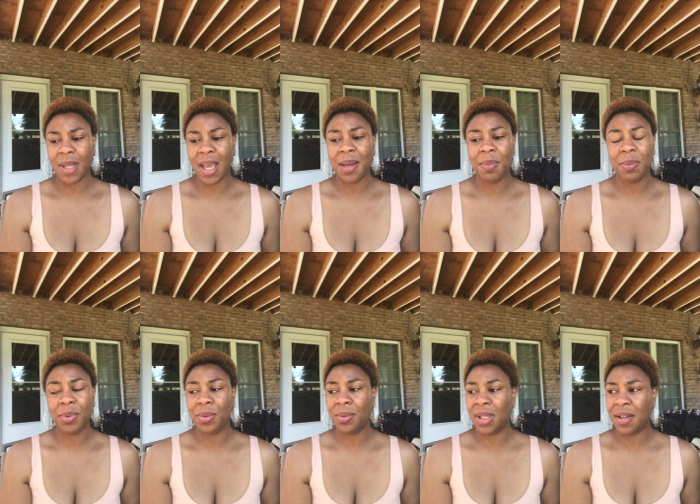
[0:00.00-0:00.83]
I had
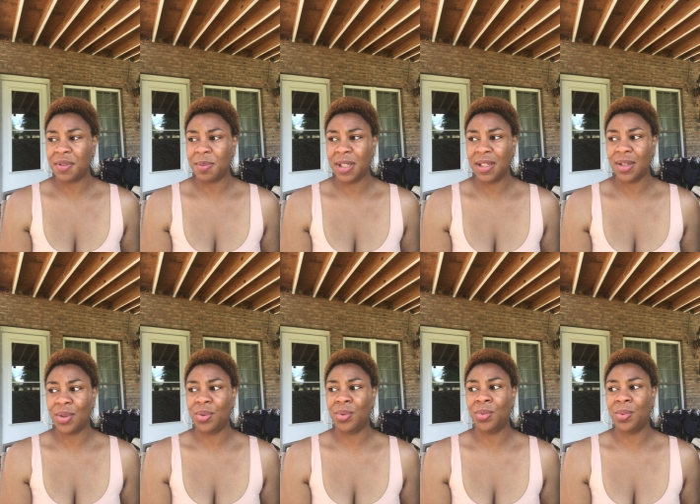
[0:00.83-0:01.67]
people who loved me,
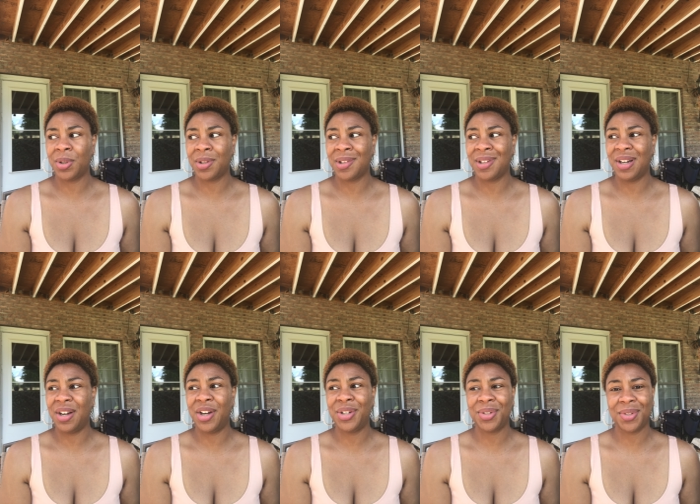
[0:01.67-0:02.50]
who were
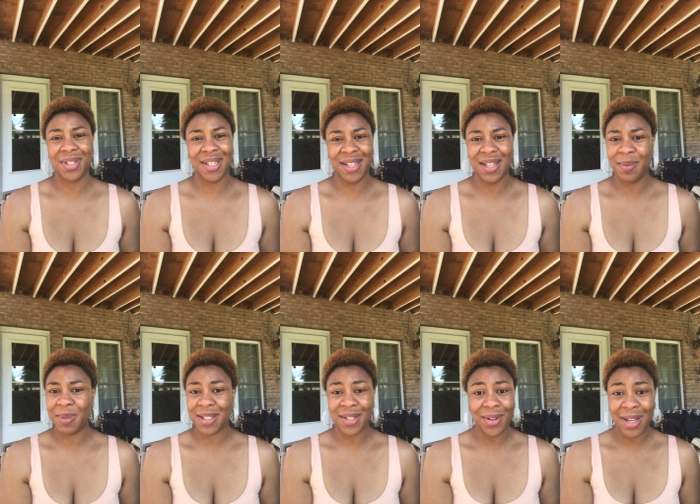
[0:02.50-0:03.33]
understanding,
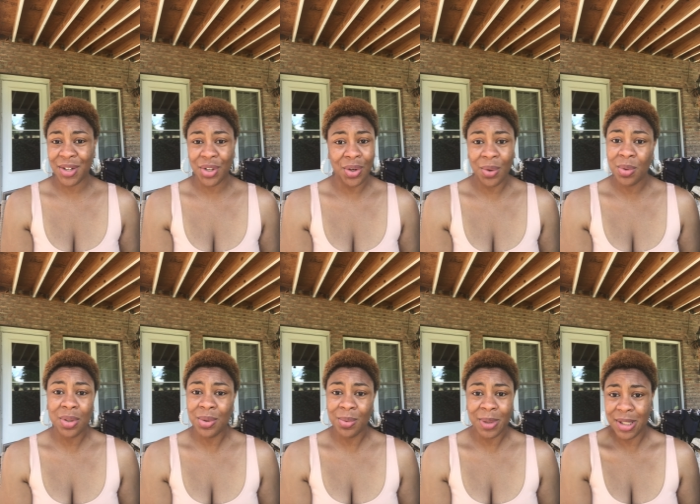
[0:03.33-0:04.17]
but still had no
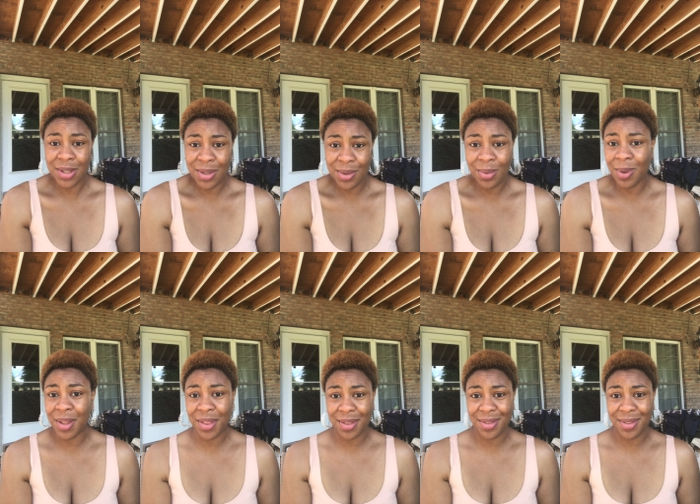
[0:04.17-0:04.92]
clue what to do with